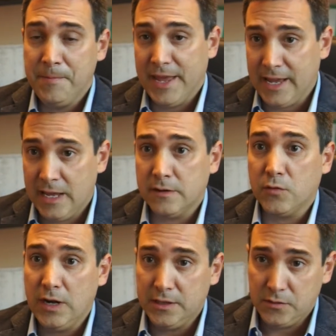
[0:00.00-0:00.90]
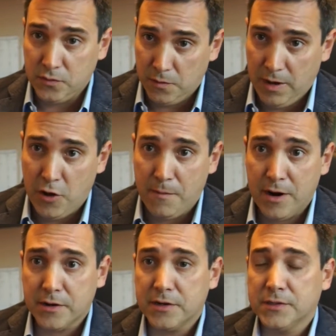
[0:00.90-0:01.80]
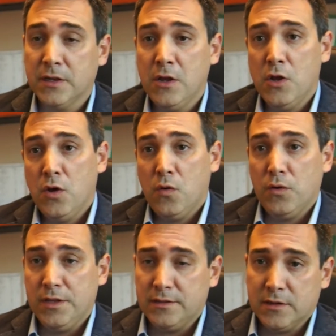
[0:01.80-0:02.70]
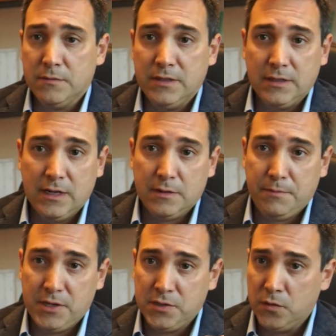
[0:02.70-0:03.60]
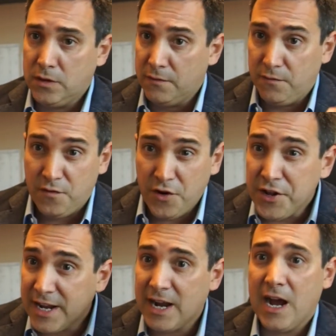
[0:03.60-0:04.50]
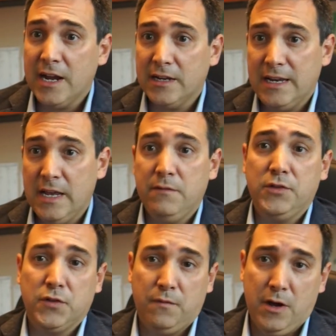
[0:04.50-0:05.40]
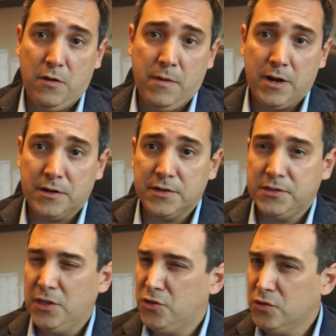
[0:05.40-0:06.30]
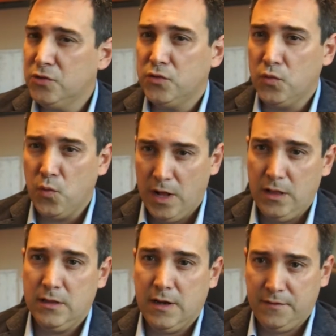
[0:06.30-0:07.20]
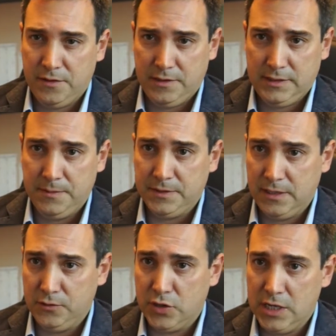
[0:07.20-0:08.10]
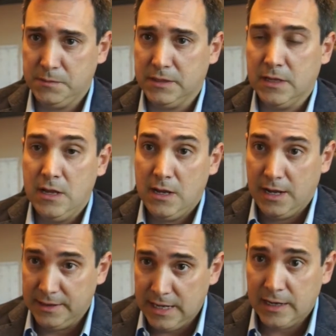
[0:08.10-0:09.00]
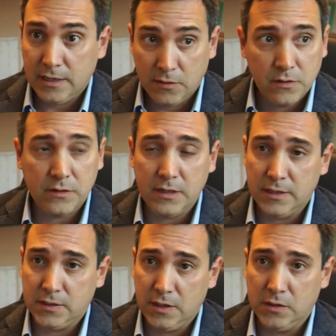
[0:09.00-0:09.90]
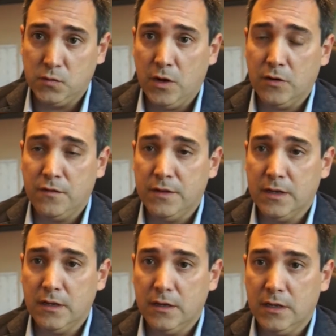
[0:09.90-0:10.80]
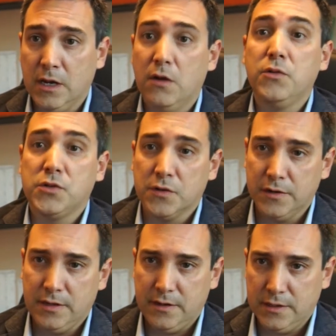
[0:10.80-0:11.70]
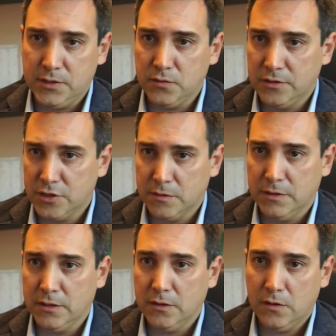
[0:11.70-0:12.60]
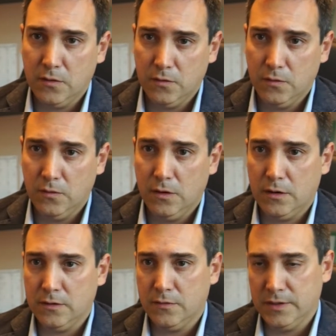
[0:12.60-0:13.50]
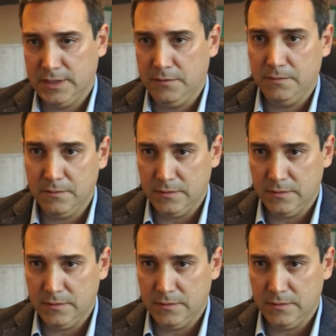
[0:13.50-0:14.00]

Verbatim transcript: Again, related to the biomarkers, we determined that patients who had very high levels of biomarkers, they don't do well after a stem cell transplant. And that currently is, is one of the inclusion criteria to determine who receive